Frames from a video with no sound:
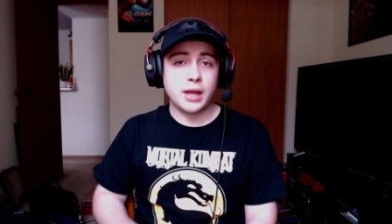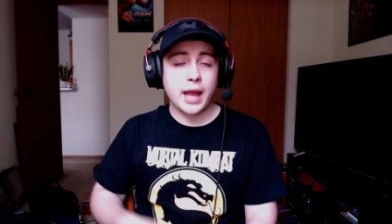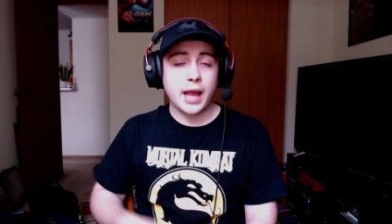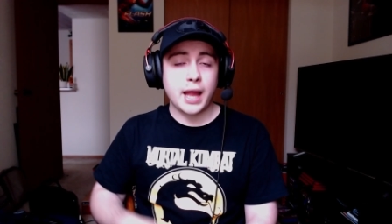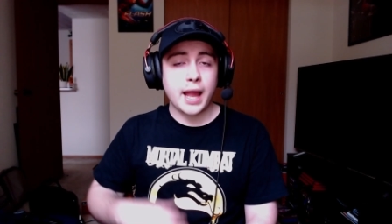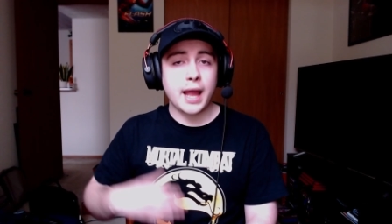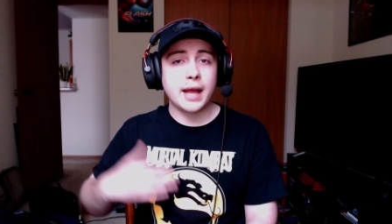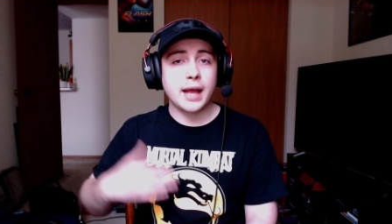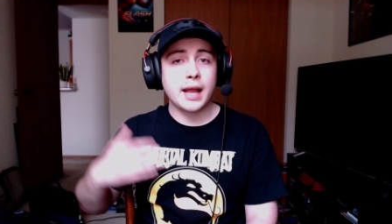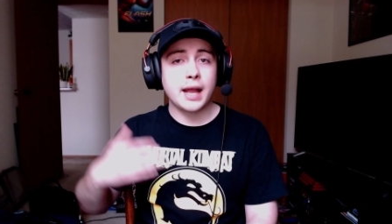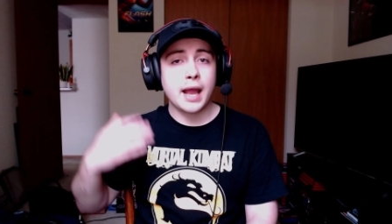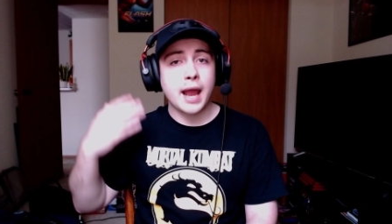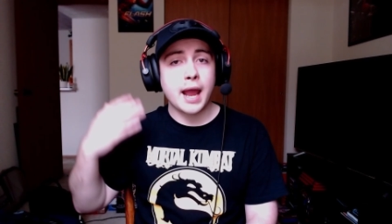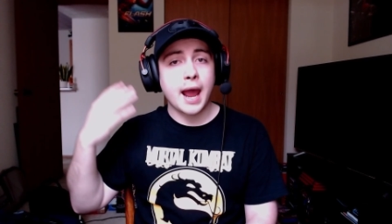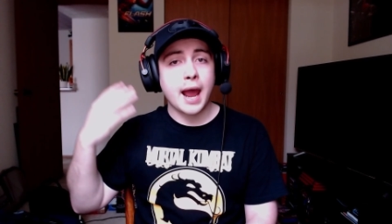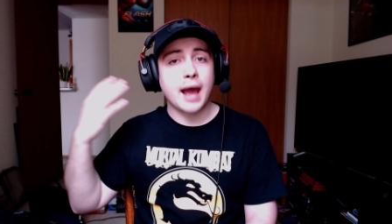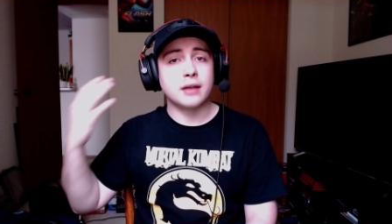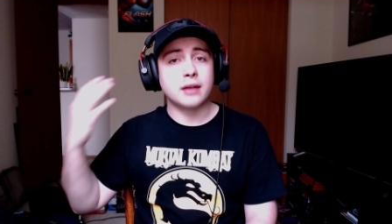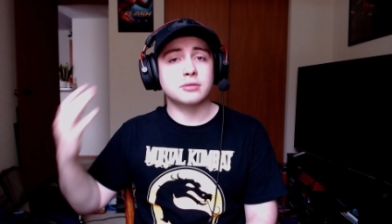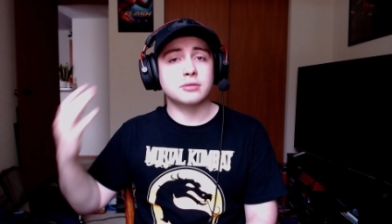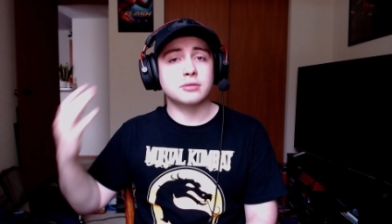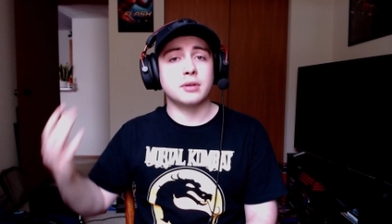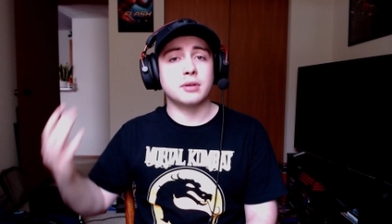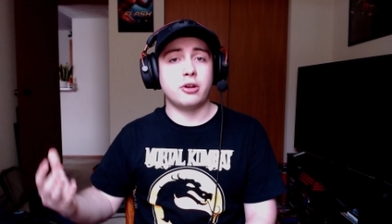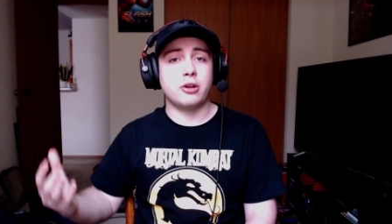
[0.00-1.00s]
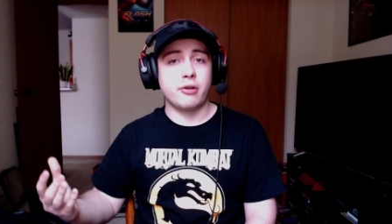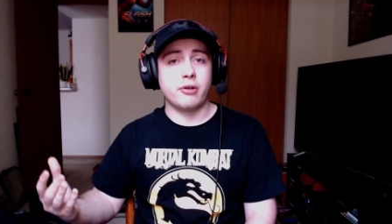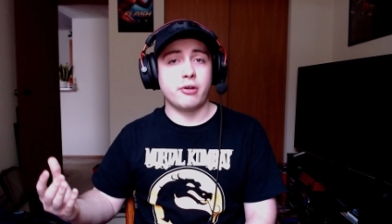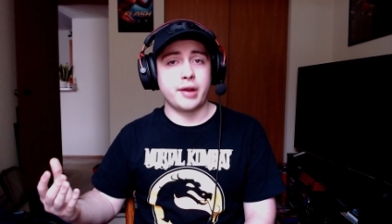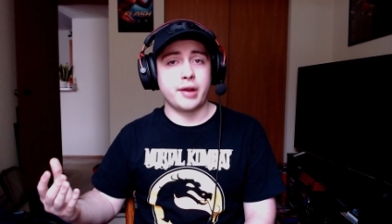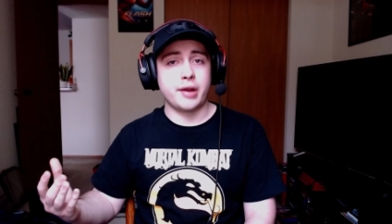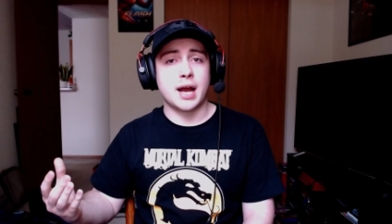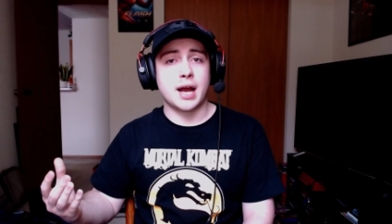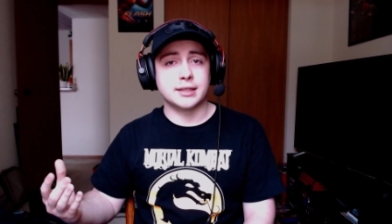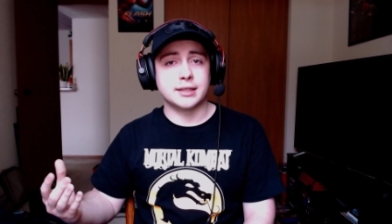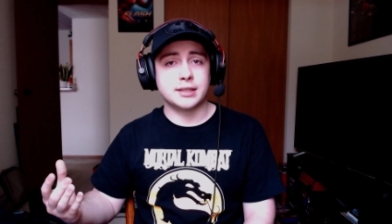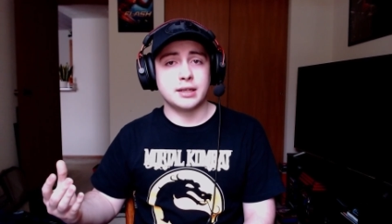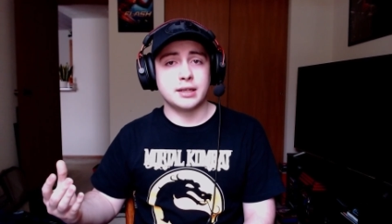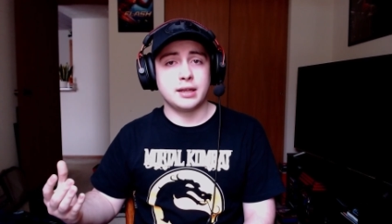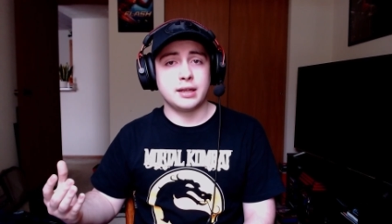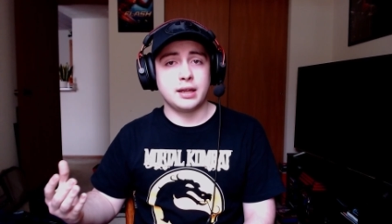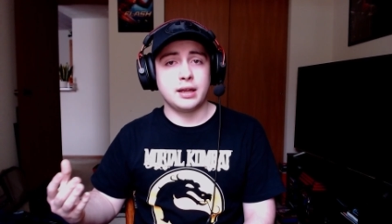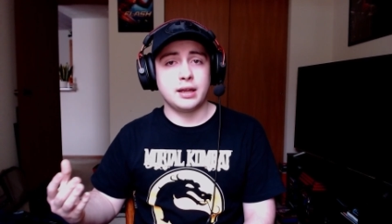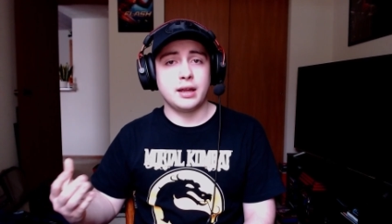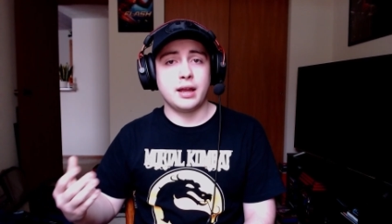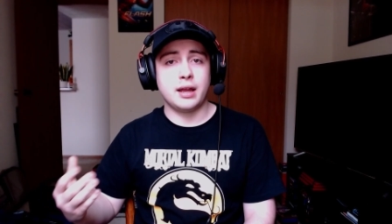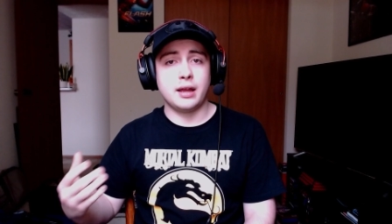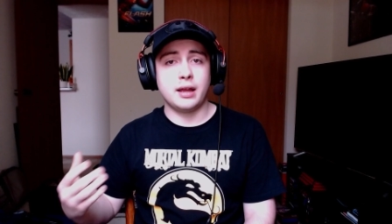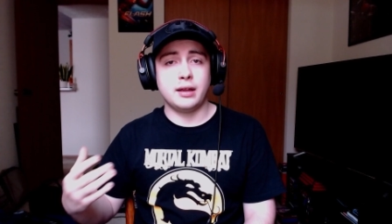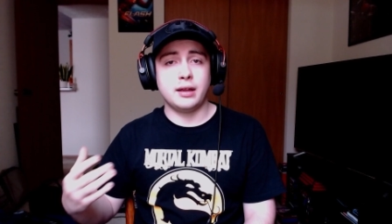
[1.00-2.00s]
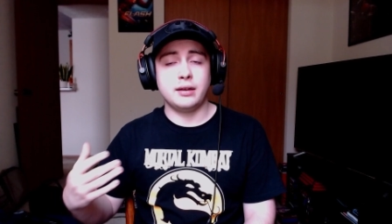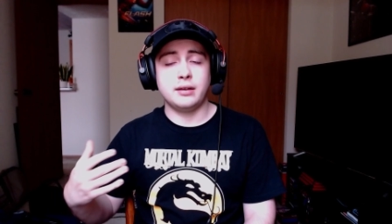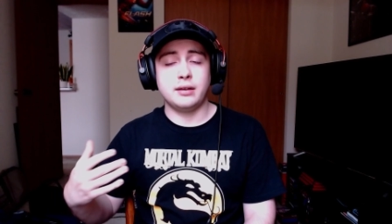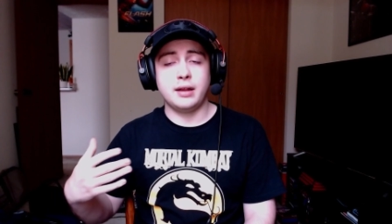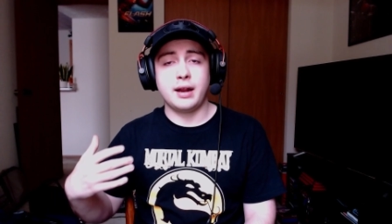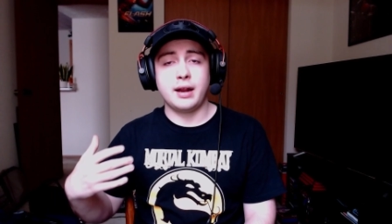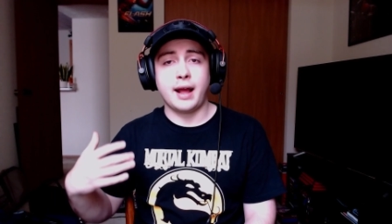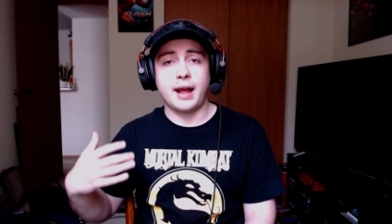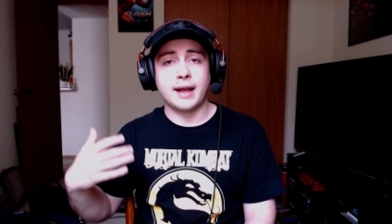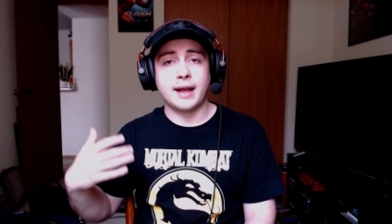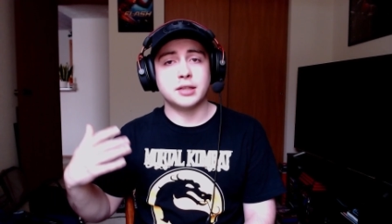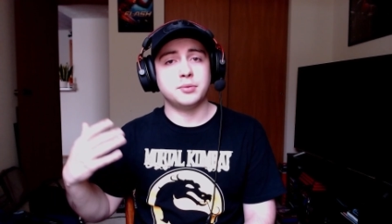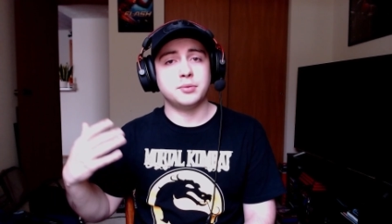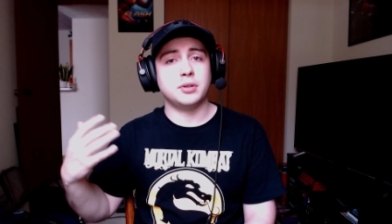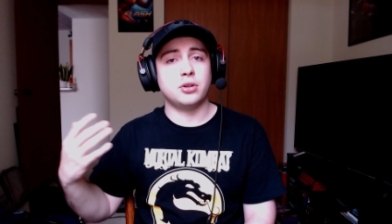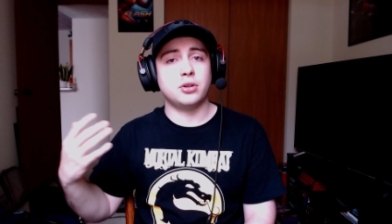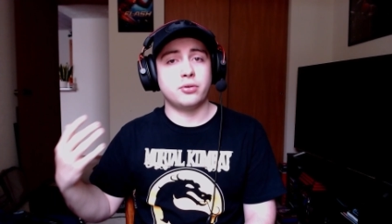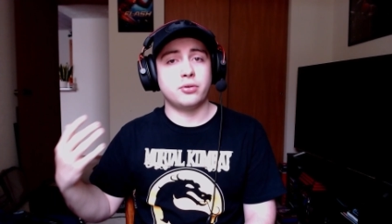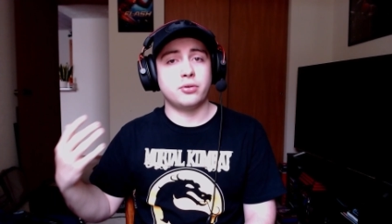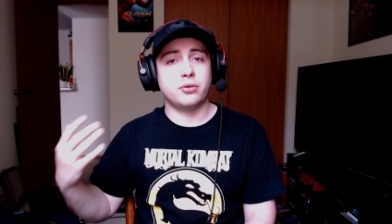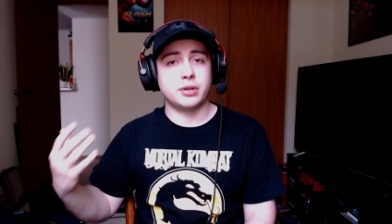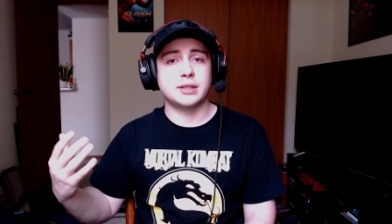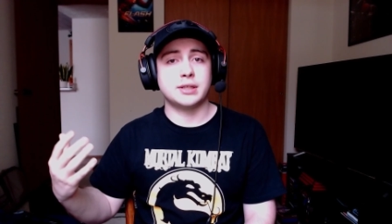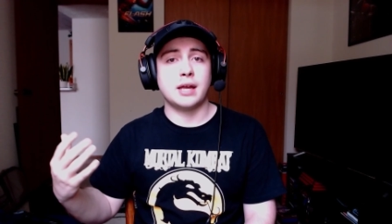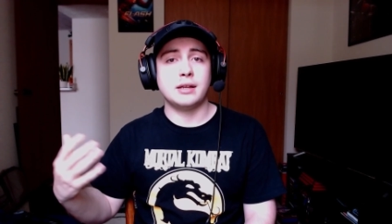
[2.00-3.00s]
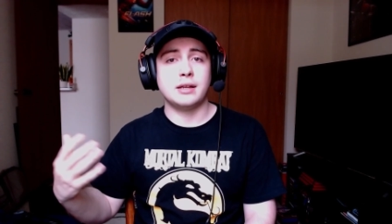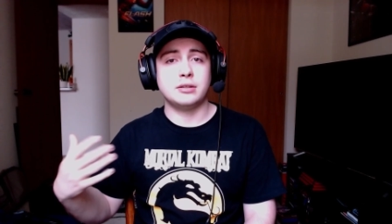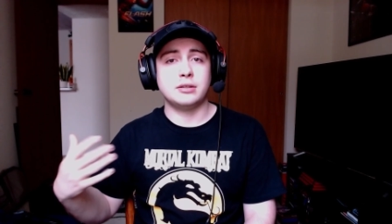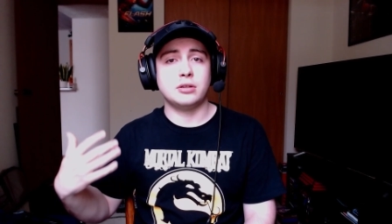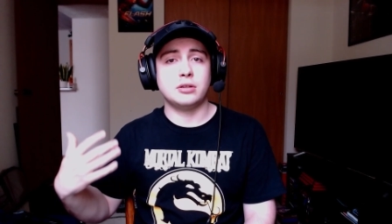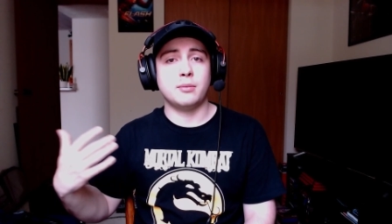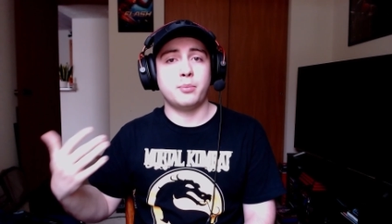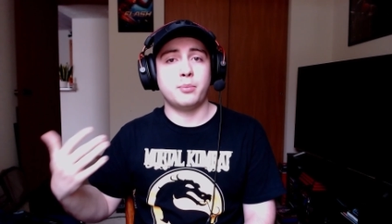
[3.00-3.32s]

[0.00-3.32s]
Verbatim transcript: it, it has my curiosity and it has me a little excited to the